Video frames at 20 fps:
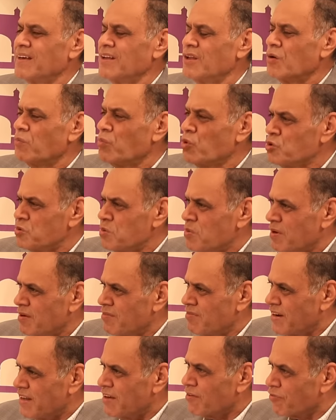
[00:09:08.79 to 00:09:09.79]
Now, most people
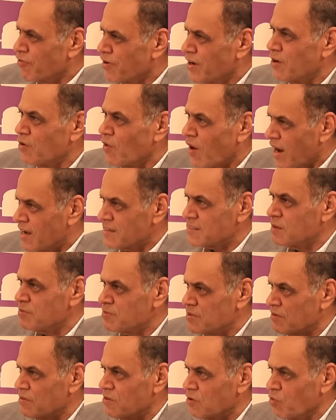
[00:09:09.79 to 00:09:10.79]
are very afraid to ask
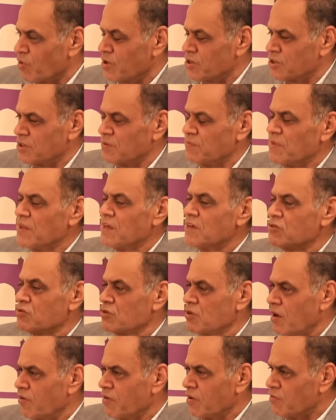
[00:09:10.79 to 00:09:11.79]
themselves the question.
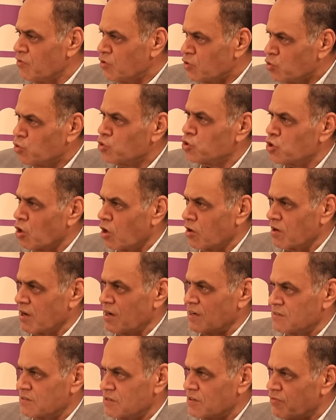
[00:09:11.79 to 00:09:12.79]
So I'll give you two
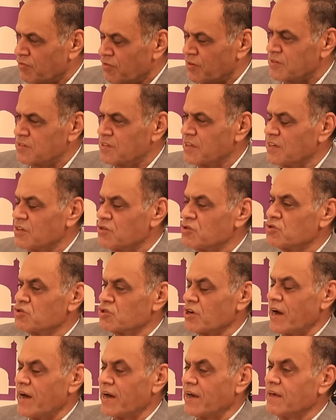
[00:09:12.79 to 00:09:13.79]
shortcuts. The first thing you
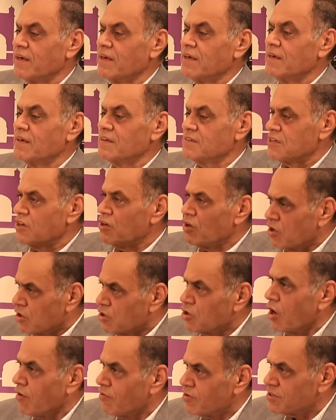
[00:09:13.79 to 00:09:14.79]
try, say you're a
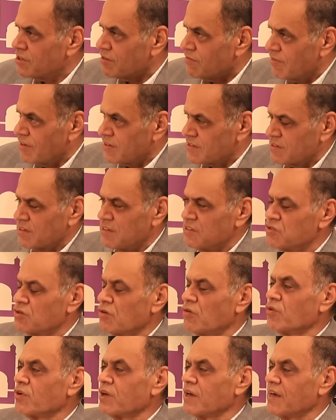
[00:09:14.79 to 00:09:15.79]
novice investor,
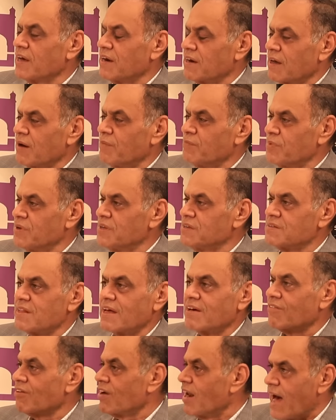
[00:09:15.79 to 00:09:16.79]
instead of looking at companies
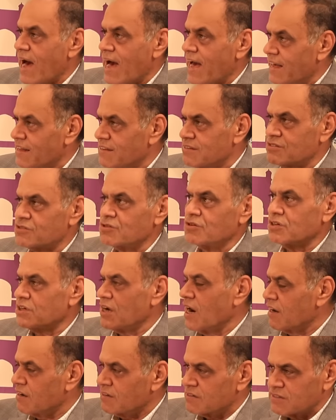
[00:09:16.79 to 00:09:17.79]
like Reliance or
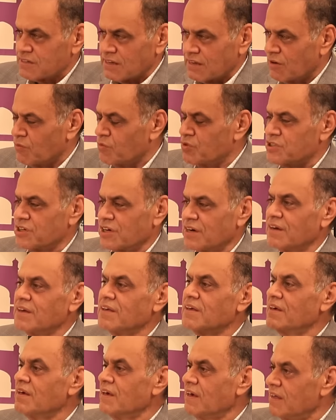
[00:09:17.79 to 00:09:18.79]
Tata Steel, which are
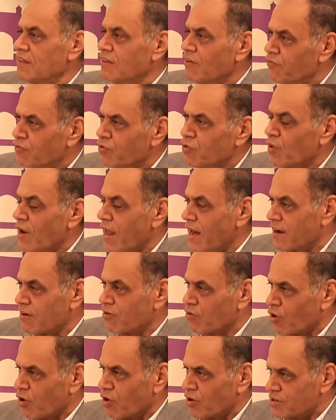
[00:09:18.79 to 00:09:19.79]
in the few lakh
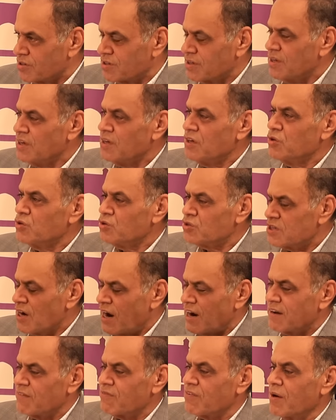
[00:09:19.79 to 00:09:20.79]
crores, you
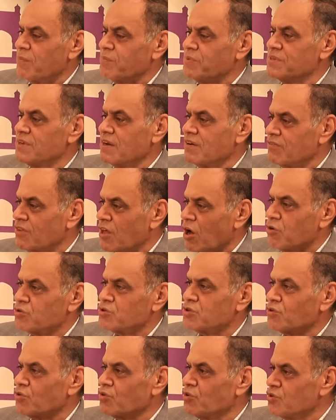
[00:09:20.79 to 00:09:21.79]
start up companies that are
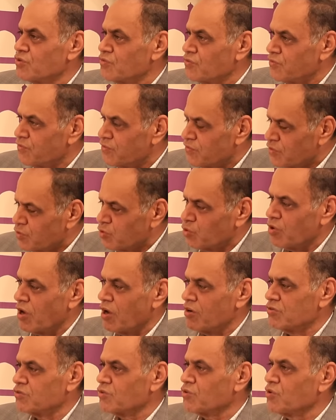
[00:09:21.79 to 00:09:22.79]
1,000 crores,
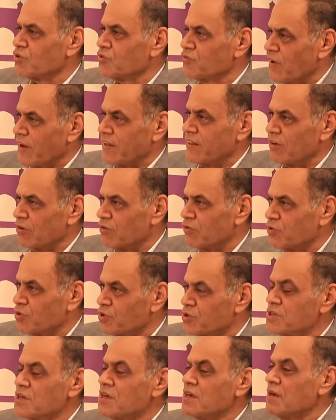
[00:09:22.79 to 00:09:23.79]
2,000 crores, 5,000
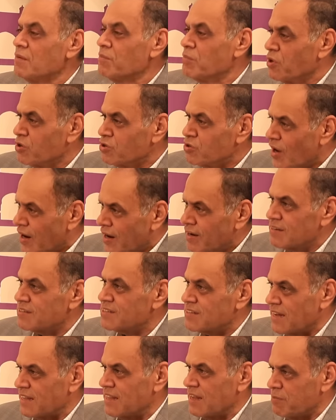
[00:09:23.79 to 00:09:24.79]
crores, because you
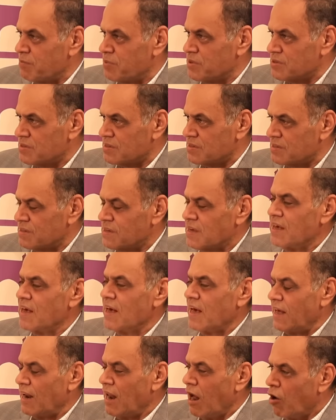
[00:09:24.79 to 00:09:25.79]
understand that business.
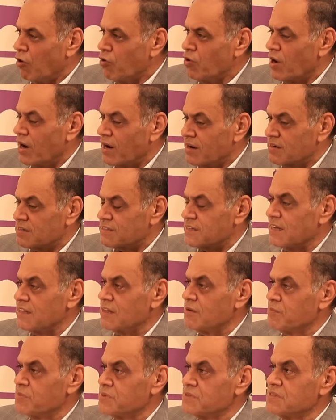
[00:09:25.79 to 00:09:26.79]
And how do you understand
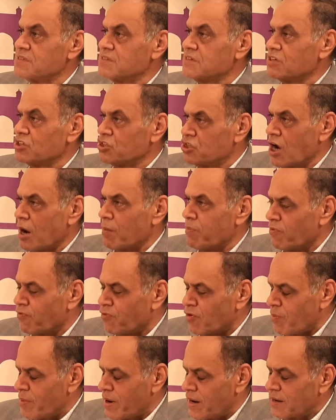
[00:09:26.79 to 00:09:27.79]
the business in a sharper
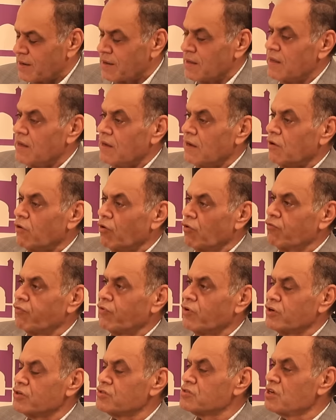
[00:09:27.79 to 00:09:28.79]
format? Look
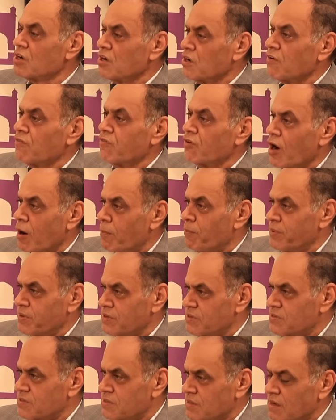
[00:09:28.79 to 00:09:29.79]
for your circle of
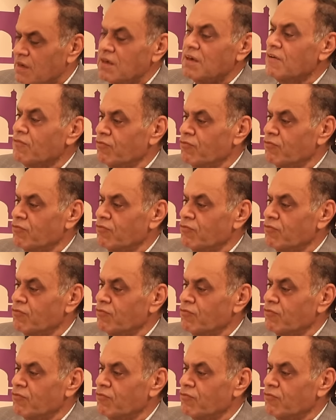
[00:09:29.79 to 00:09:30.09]
competency.